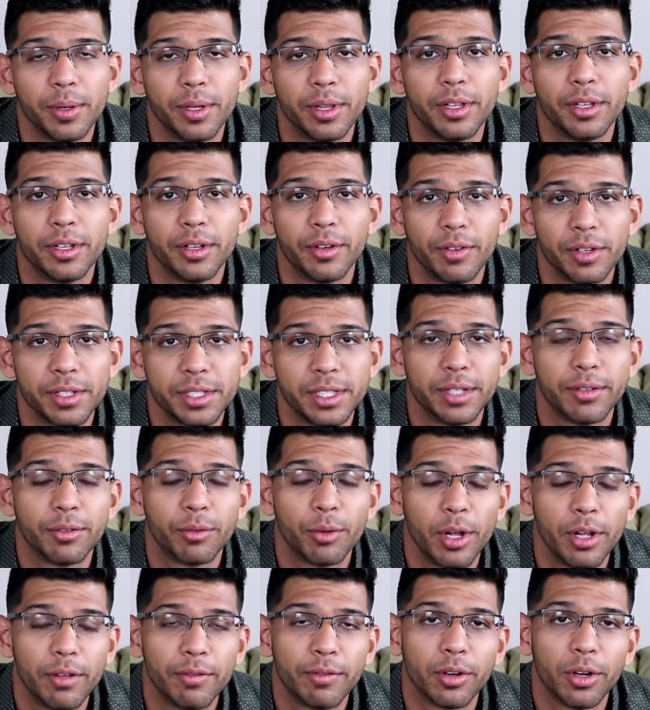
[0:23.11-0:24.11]
the University of
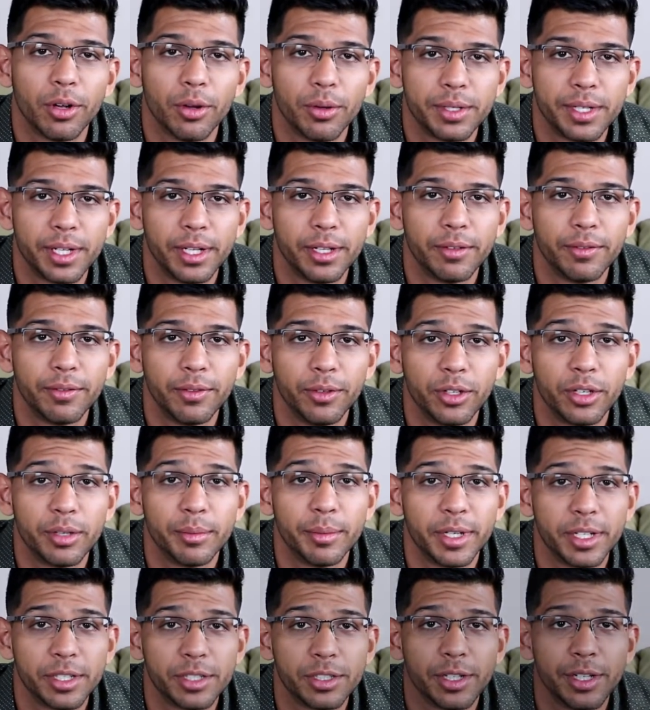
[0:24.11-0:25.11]
Guelph for Hotel and Food
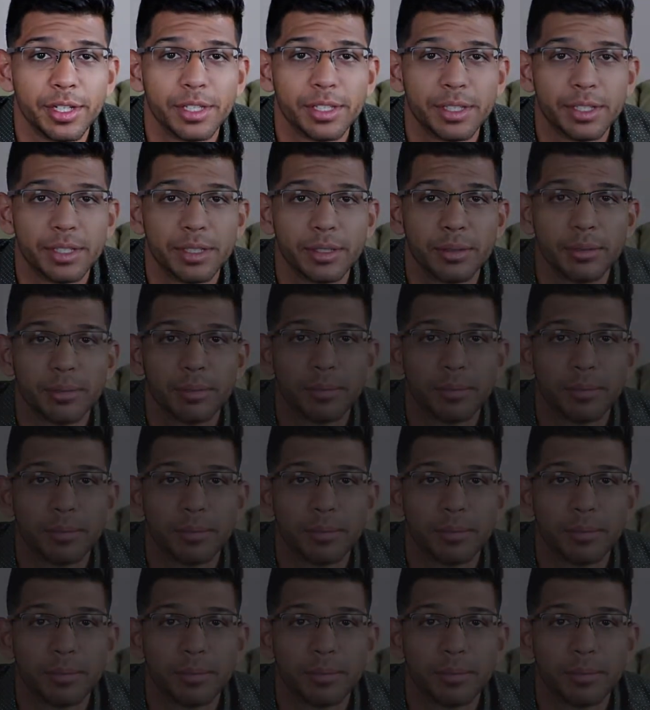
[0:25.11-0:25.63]
Administration.